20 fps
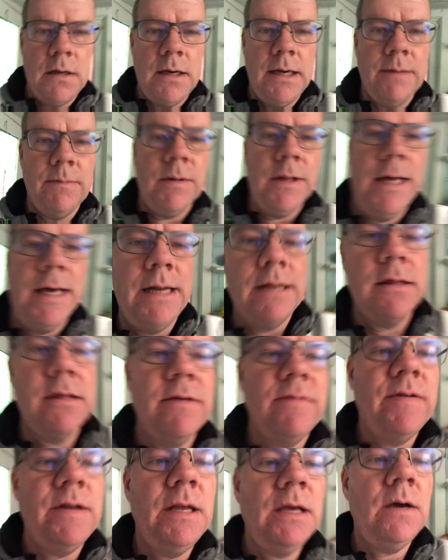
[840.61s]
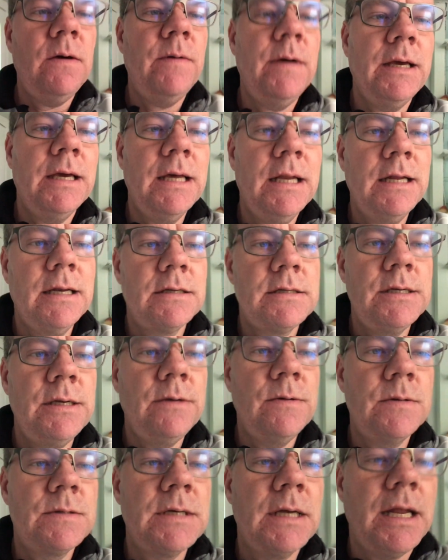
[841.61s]
I will edit the video and get it to
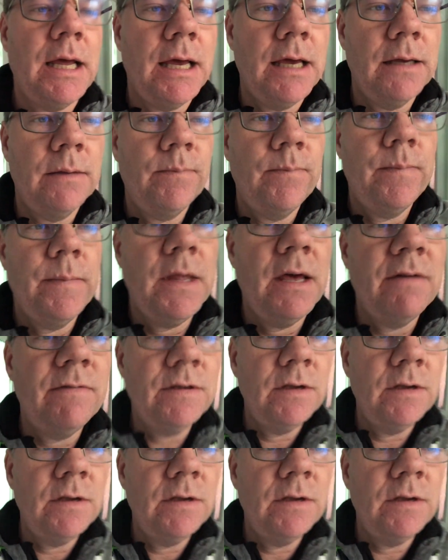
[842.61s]
you today. Love